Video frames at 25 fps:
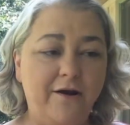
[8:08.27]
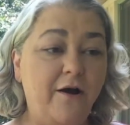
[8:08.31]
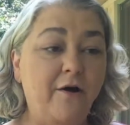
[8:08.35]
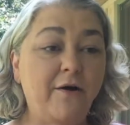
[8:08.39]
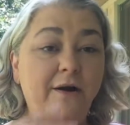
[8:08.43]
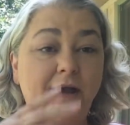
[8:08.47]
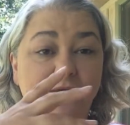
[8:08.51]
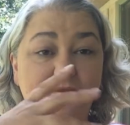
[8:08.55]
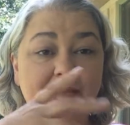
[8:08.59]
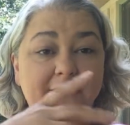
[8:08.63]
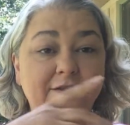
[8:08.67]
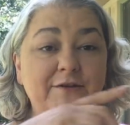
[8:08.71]

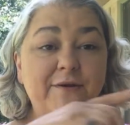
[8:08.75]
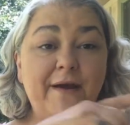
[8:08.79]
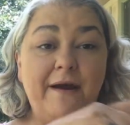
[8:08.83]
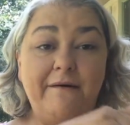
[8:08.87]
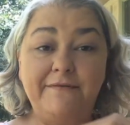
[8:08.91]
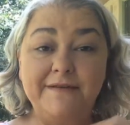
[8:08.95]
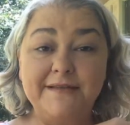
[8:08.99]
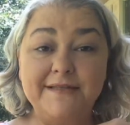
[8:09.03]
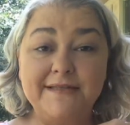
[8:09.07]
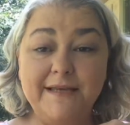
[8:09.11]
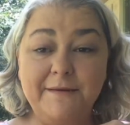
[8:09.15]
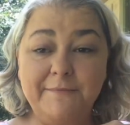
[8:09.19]
Okay, and then you
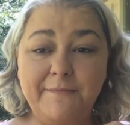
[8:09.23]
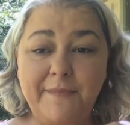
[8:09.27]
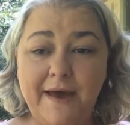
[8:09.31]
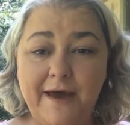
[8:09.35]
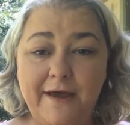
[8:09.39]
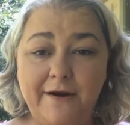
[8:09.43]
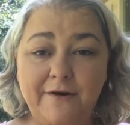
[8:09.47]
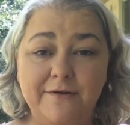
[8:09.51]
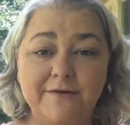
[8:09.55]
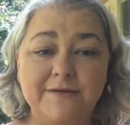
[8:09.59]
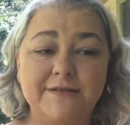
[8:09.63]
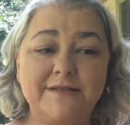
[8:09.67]
have sleep
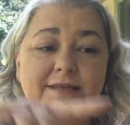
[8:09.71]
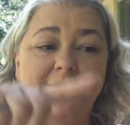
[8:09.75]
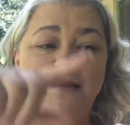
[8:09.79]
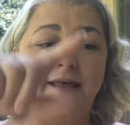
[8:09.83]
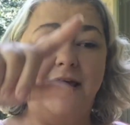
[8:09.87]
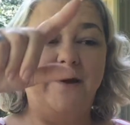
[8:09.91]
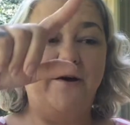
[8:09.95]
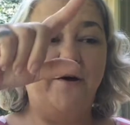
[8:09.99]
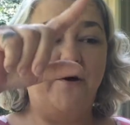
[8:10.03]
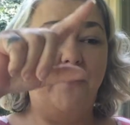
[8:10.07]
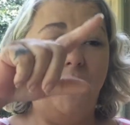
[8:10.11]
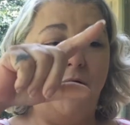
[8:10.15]
patterns and
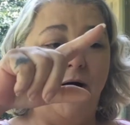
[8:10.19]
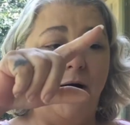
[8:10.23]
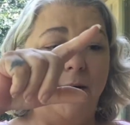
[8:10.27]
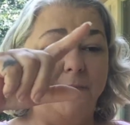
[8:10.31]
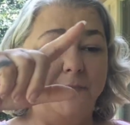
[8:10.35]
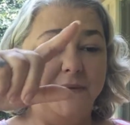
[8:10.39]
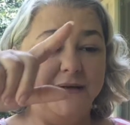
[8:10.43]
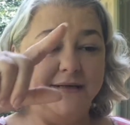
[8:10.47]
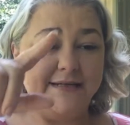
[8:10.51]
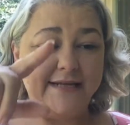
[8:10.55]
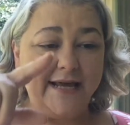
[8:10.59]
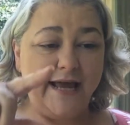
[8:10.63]
they go
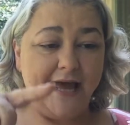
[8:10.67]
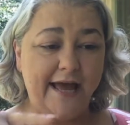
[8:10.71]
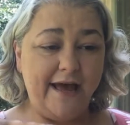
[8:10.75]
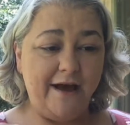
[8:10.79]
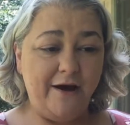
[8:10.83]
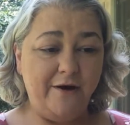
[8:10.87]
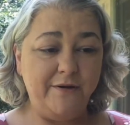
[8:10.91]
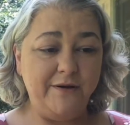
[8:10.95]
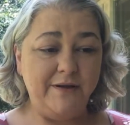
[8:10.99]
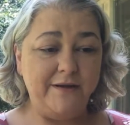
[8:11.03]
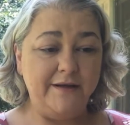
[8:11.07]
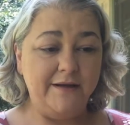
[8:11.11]
up and
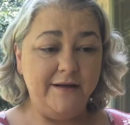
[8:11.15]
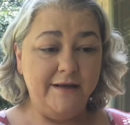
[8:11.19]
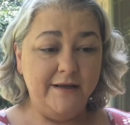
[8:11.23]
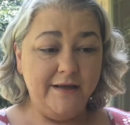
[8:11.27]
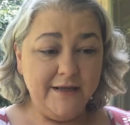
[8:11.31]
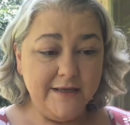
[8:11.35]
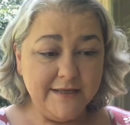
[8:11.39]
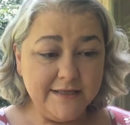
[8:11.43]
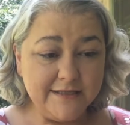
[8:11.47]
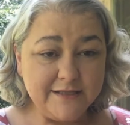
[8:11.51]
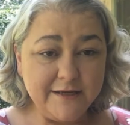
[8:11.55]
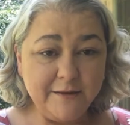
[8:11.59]
down, and
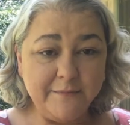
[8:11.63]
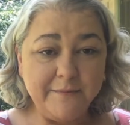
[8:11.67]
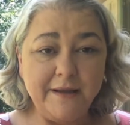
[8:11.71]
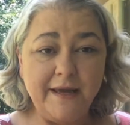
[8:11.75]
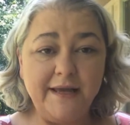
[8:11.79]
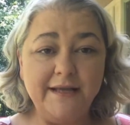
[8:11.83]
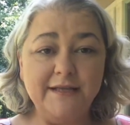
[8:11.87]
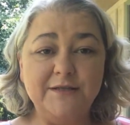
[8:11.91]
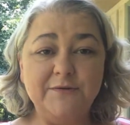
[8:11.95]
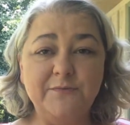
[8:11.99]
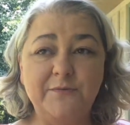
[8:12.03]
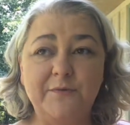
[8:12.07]
some
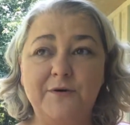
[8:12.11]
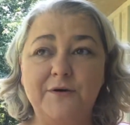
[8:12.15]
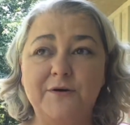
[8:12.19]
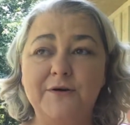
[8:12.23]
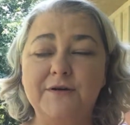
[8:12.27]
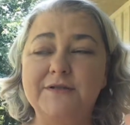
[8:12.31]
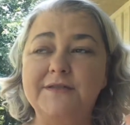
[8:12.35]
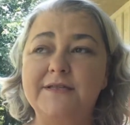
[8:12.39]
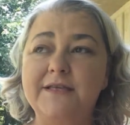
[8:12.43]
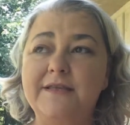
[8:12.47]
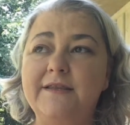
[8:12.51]
nights worse.